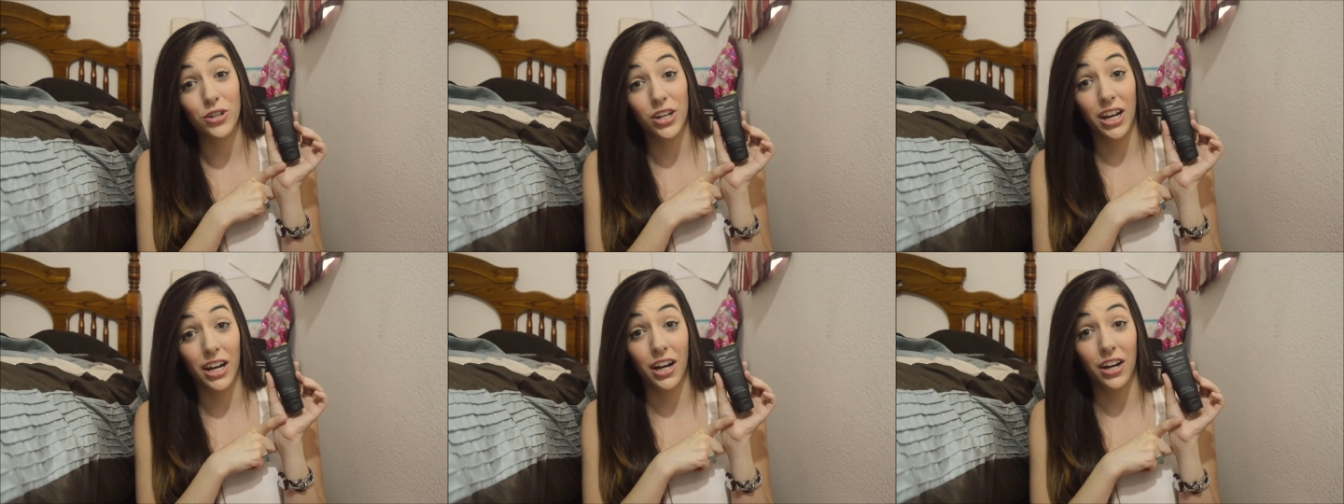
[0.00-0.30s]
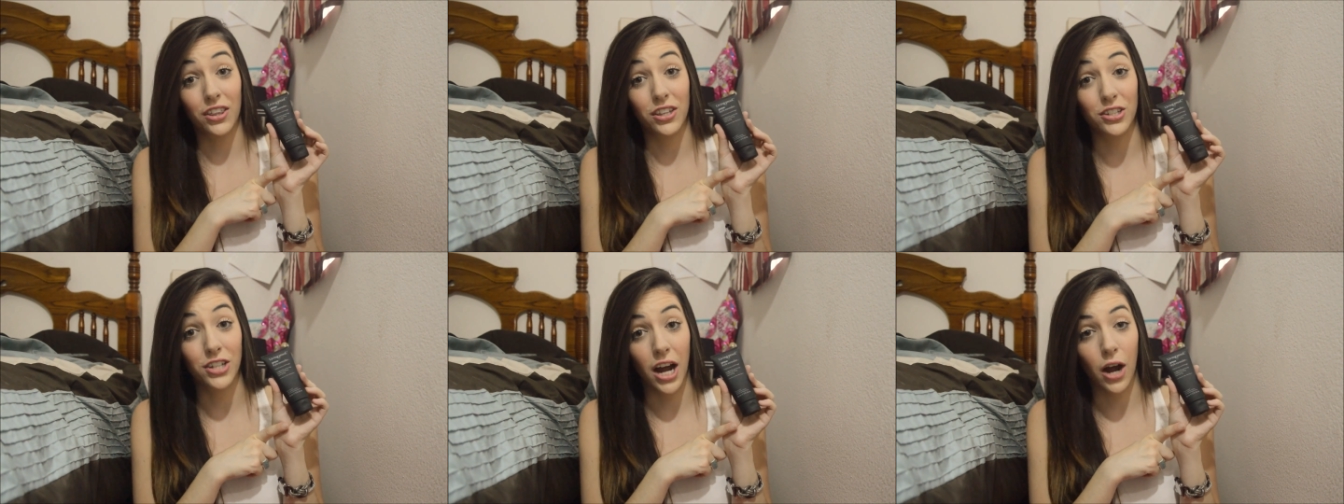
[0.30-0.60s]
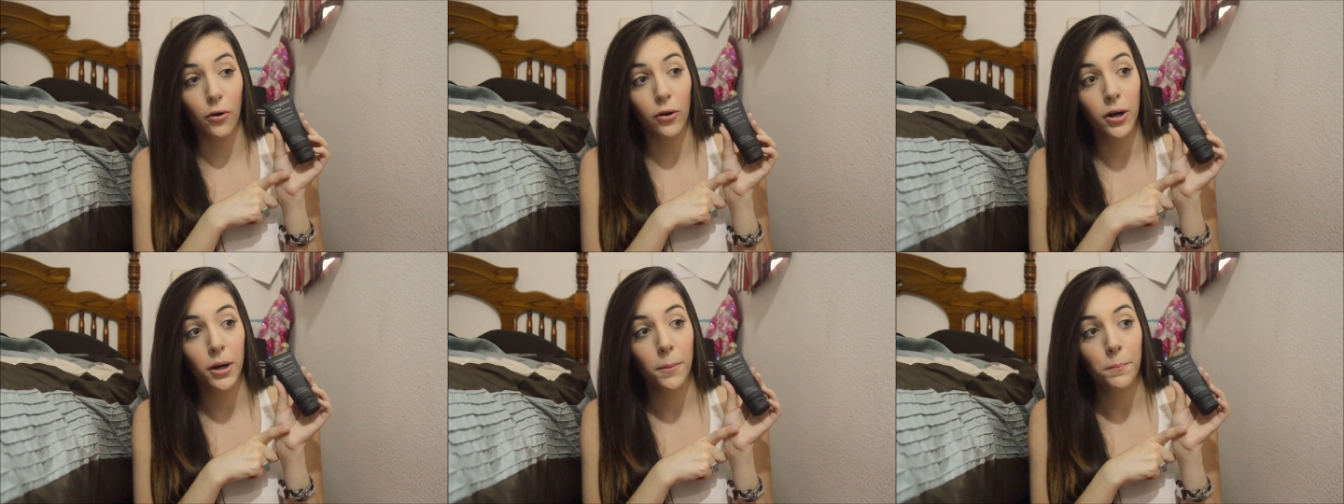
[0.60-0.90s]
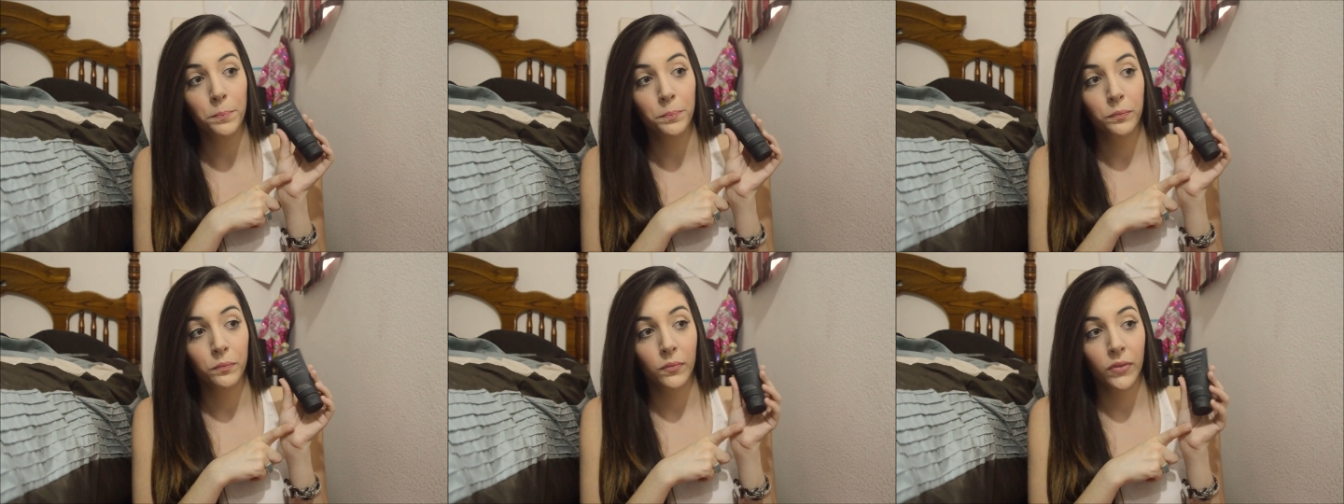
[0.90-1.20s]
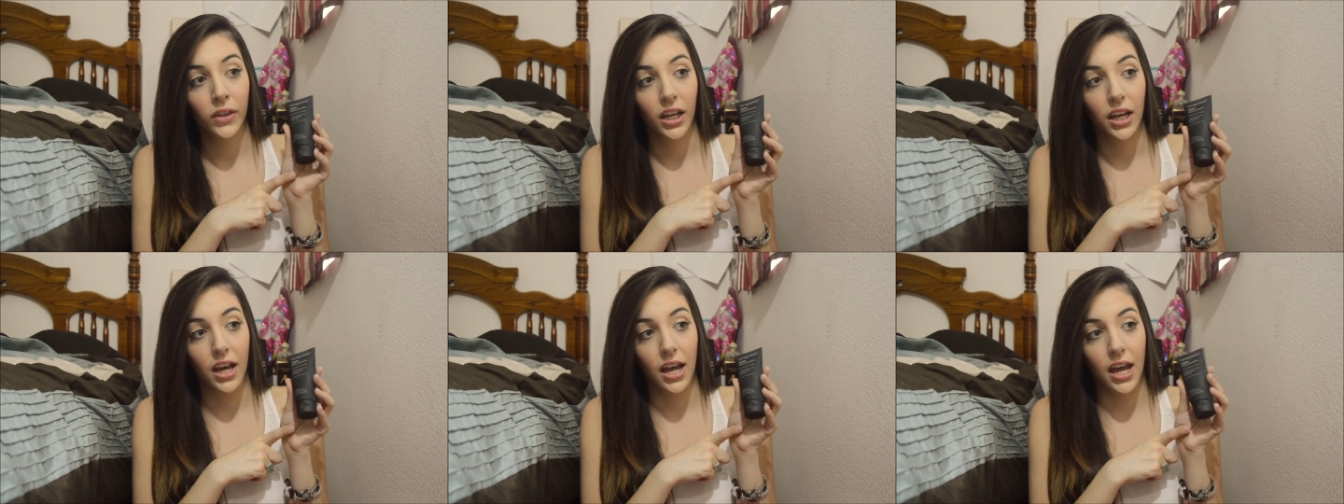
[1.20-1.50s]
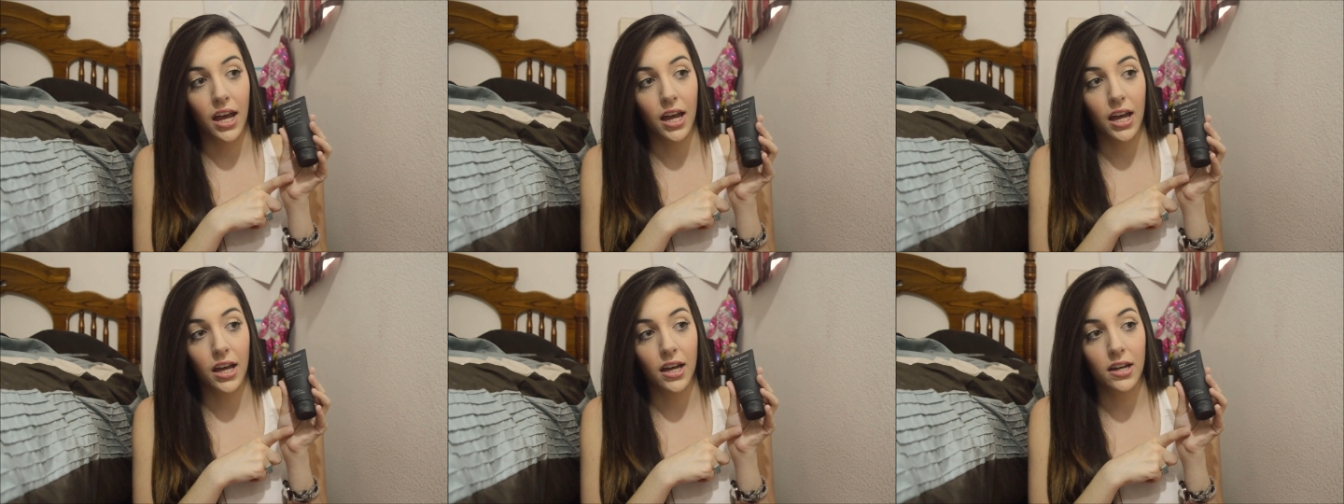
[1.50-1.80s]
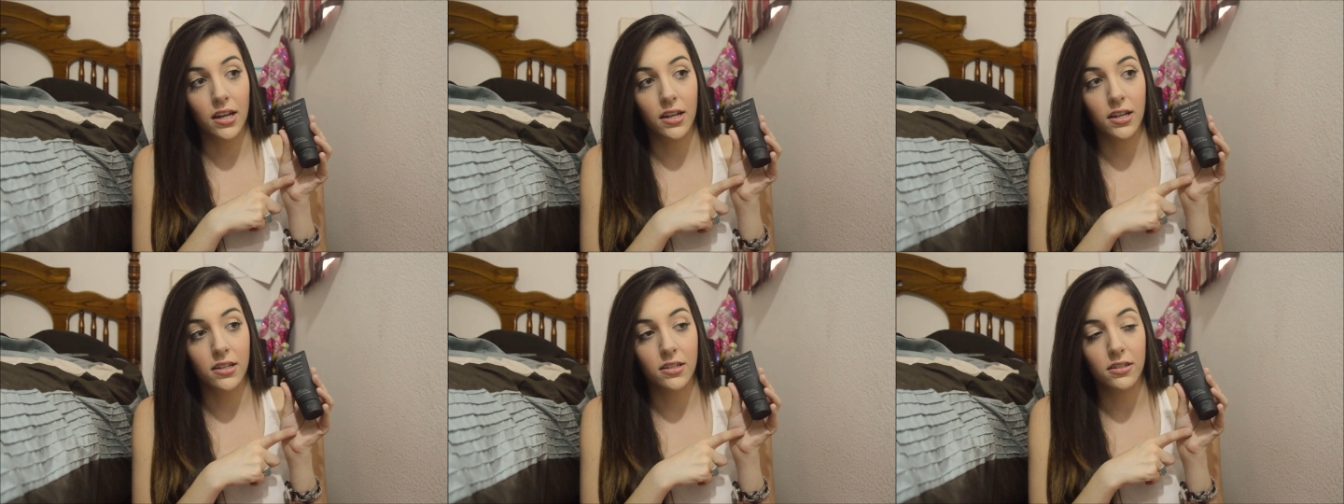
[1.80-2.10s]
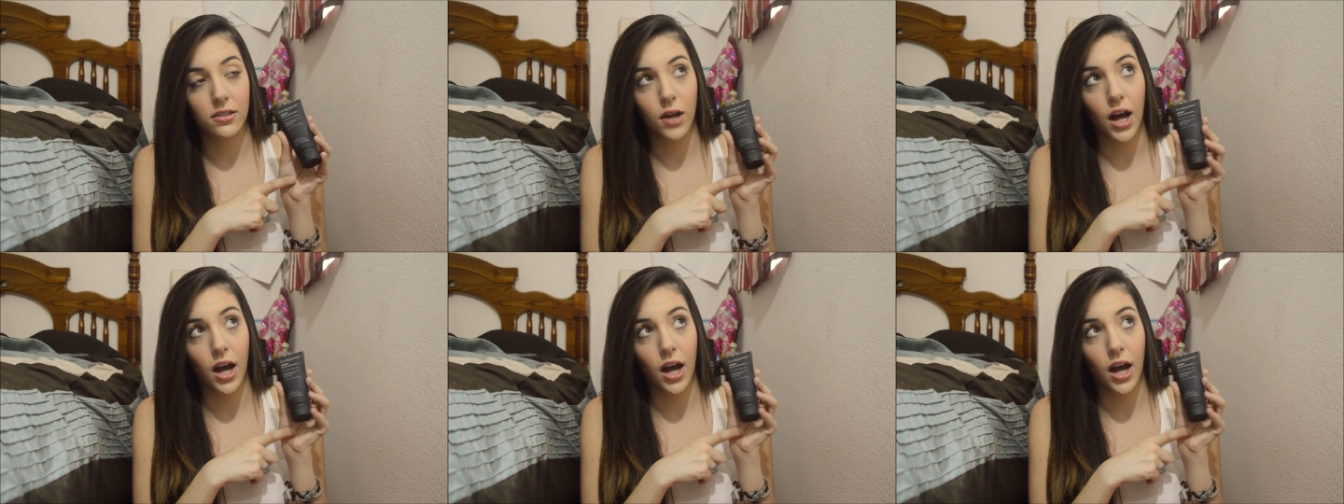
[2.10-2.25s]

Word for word: you get out of the shower and